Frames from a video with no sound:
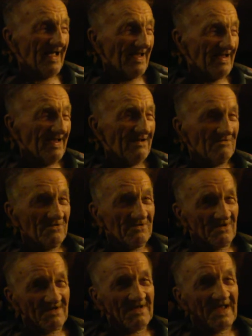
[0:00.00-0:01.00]
Yeah,
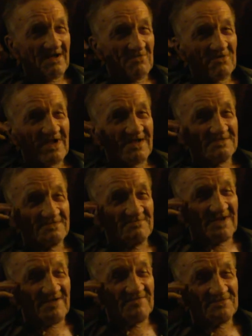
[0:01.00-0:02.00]
we had some
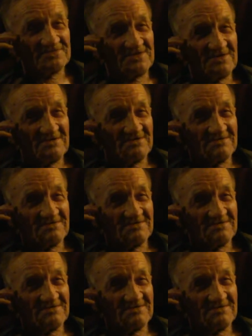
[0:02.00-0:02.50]
heavy snow.